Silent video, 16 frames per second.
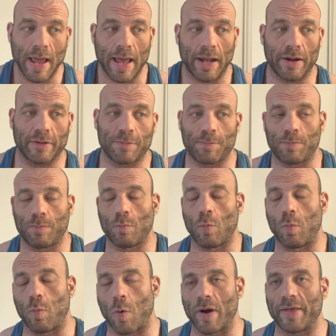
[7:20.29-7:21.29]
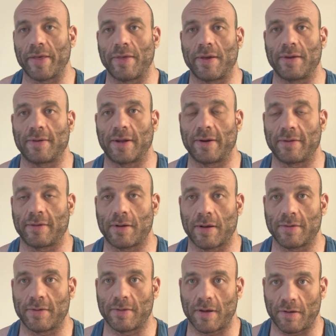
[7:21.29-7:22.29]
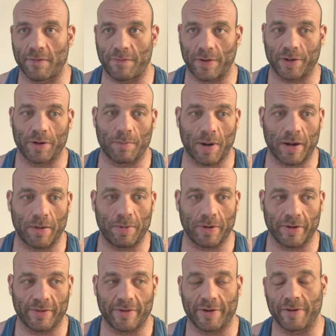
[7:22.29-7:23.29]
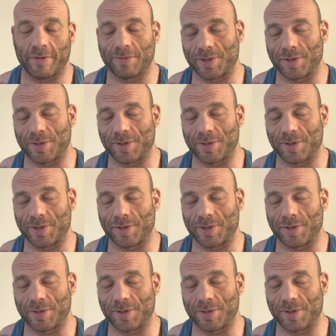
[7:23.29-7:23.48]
and it's one of the things I discuss in the Unfuck Your Bodybuilding series,